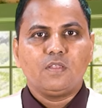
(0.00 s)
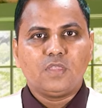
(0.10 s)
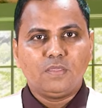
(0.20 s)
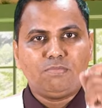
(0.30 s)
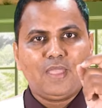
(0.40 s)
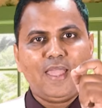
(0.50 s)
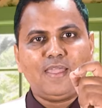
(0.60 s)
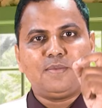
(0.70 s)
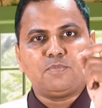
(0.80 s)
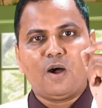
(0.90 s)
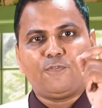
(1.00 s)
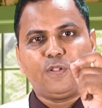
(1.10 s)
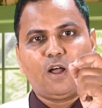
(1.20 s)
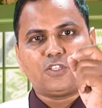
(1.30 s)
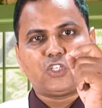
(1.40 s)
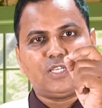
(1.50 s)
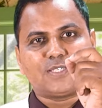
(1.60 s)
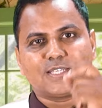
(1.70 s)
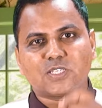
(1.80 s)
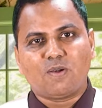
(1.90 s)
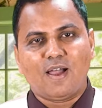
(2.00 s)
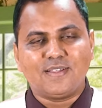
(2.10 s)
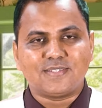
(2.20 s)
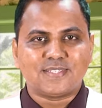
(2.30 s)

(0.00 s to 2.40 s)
The name of Lord Jesus Christ.